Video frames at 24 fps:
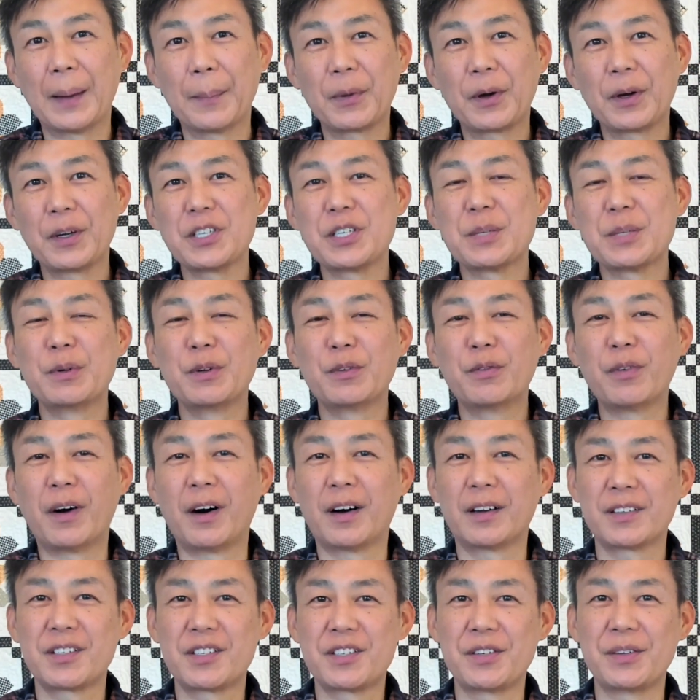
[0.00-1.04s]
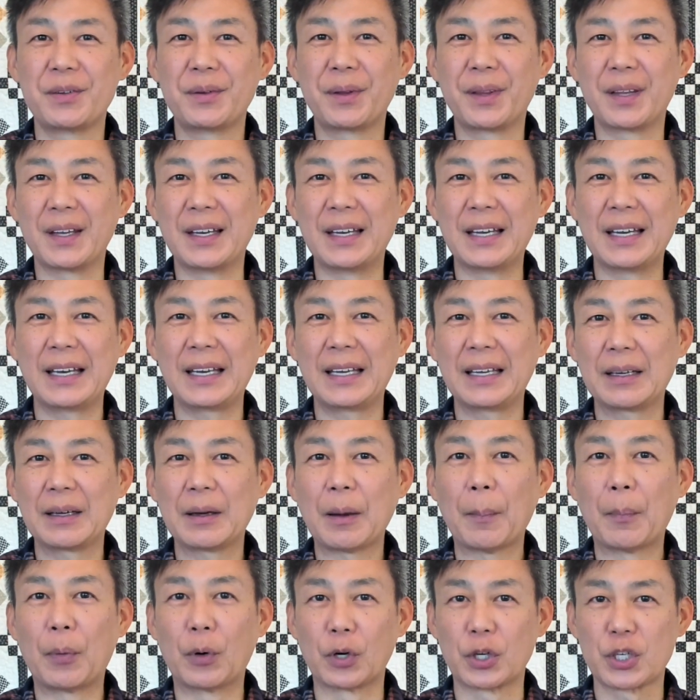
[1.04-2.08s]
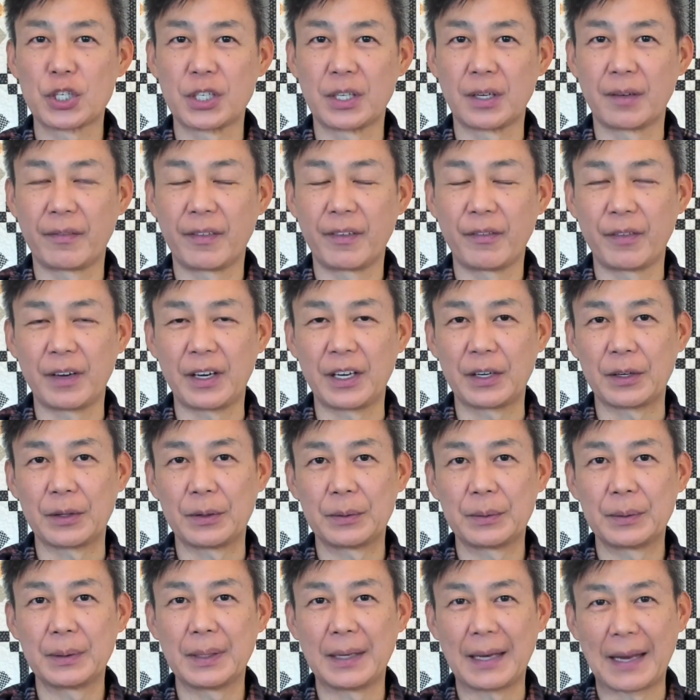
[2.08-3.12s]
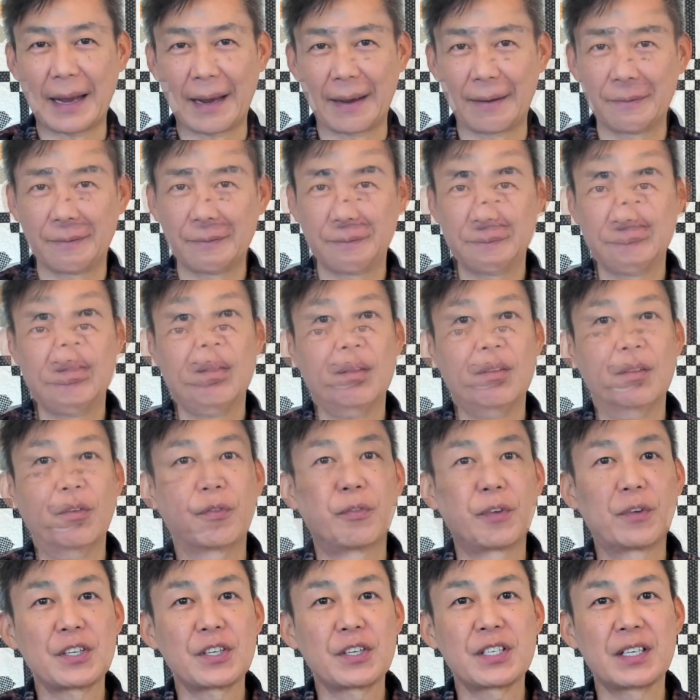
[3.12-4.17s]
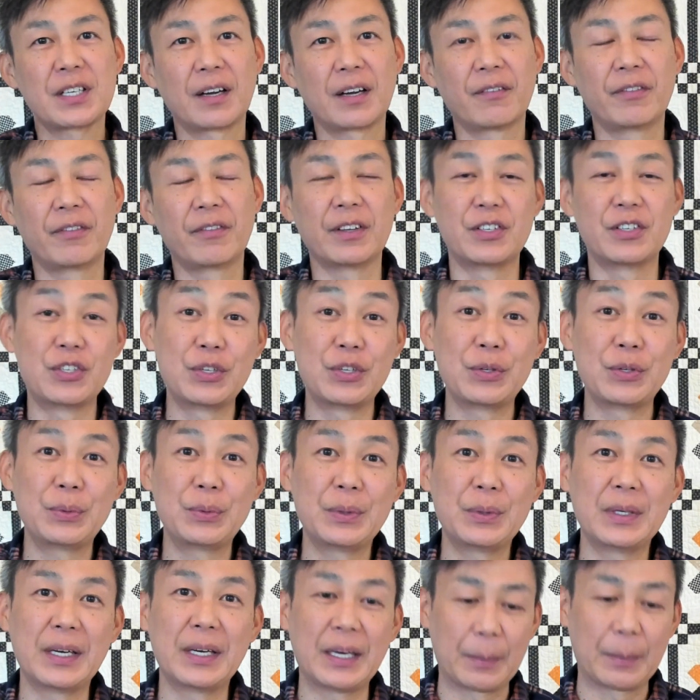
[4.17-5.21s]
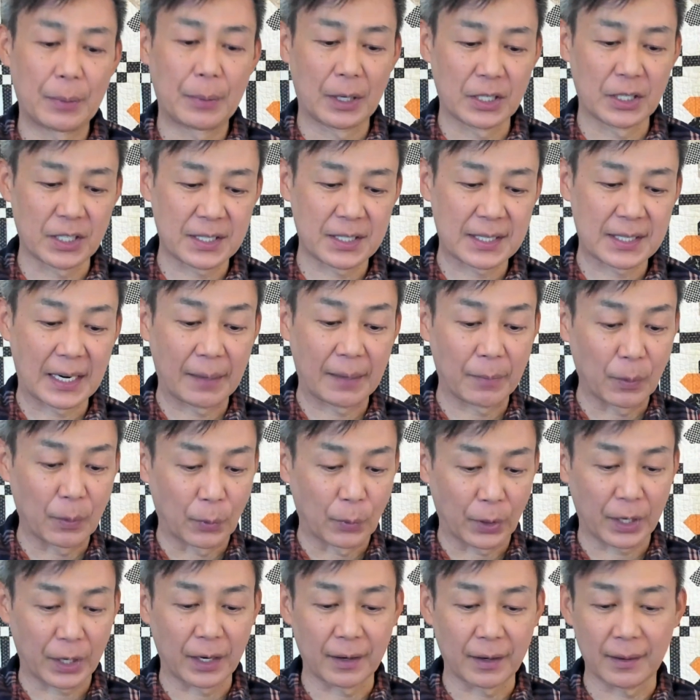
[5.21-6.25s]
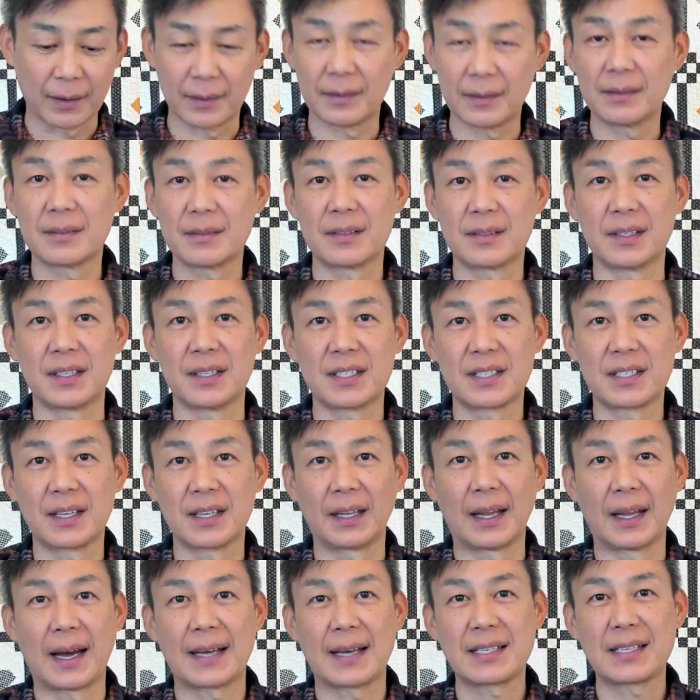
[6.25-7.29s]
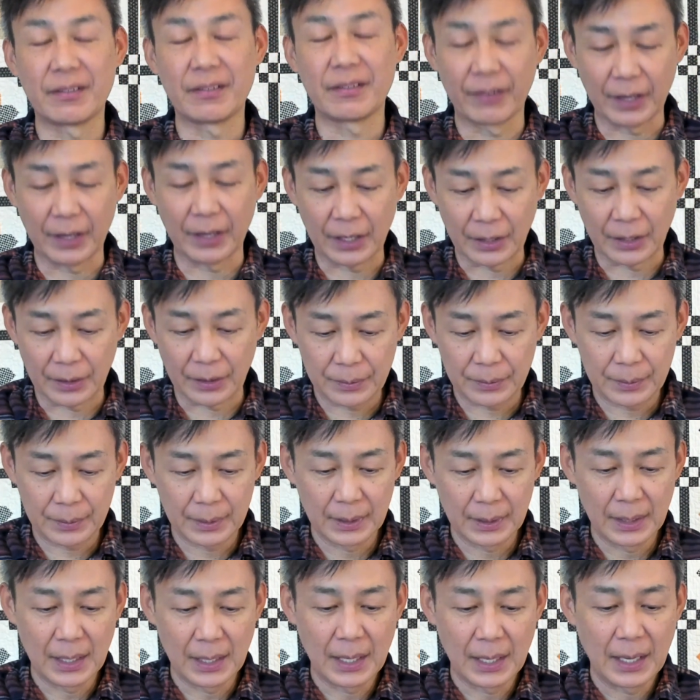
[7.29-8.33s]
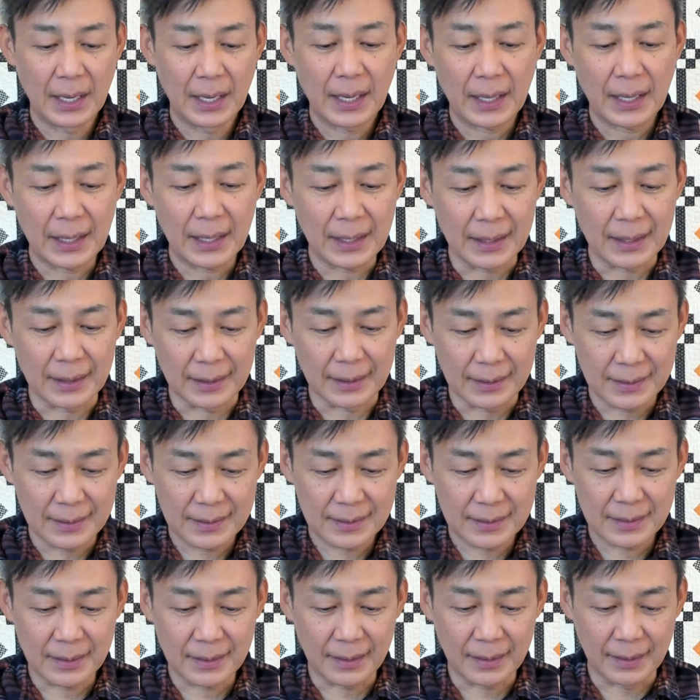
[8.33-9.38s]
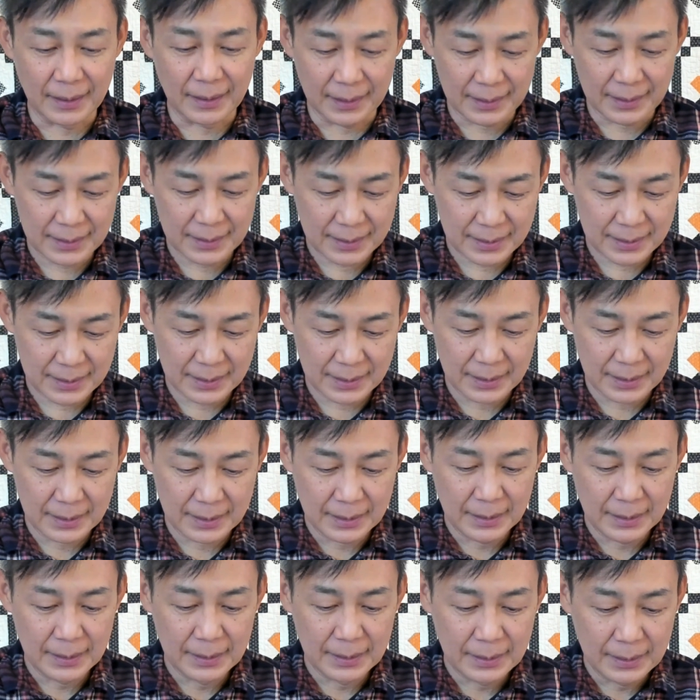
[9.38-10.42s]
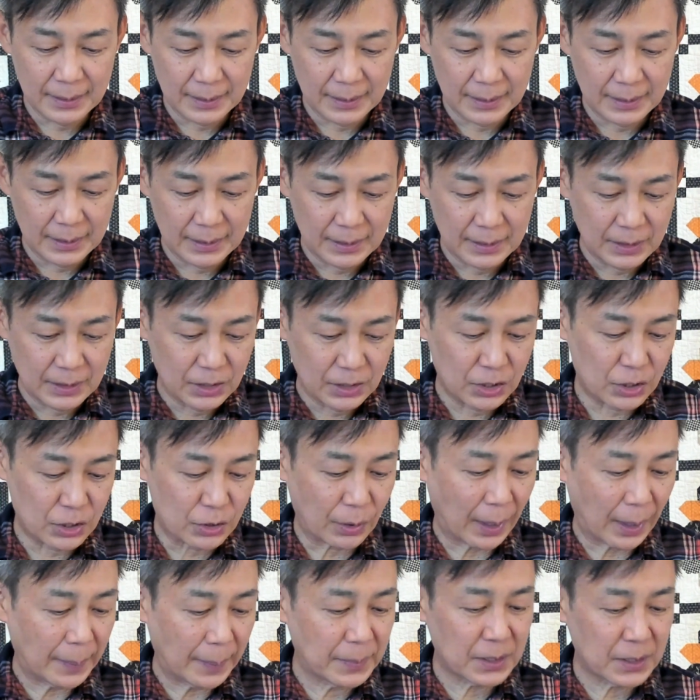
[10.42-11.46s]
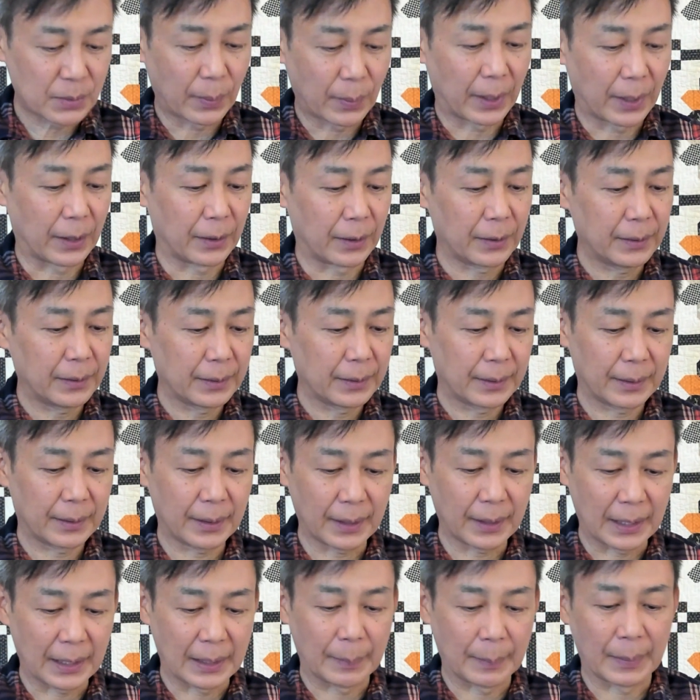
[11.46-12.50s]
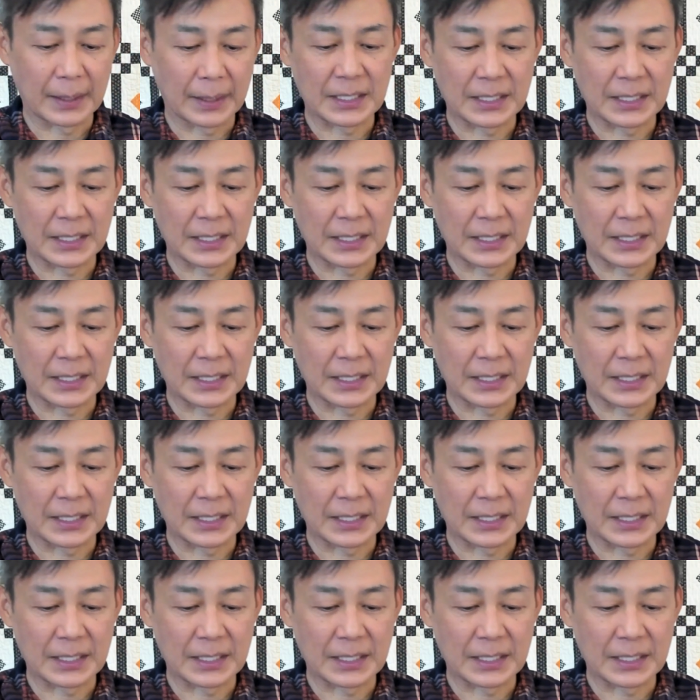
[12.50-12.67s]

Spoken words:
I'm going to move on to the knitting portion of the video now. The first of the two knitting projects that I've been working on since the last video is this striped sweater in my